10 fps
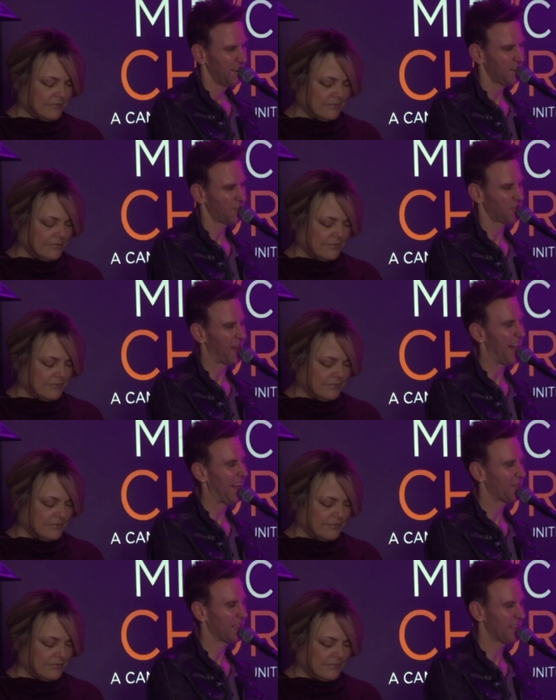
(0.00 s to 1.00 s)
Speaker 1: and
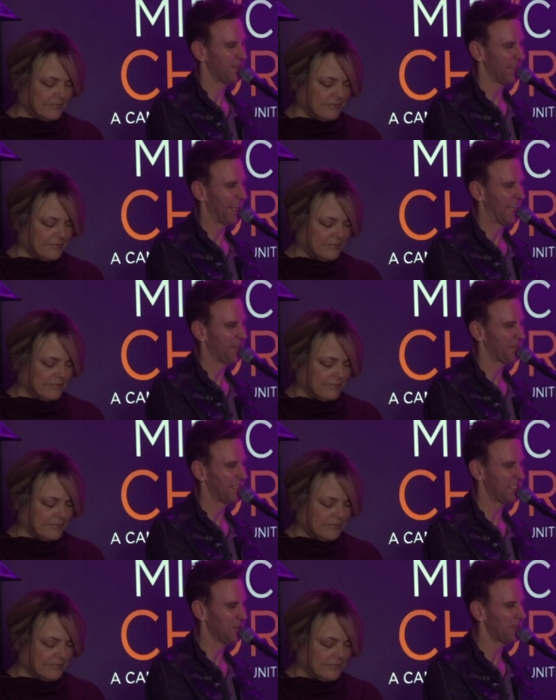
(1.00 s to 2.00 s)
strive to live a
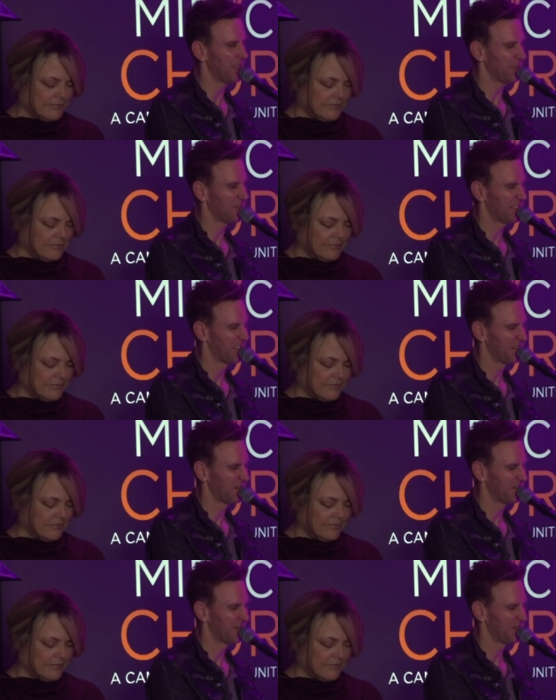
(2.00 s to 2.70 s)
life as you lived.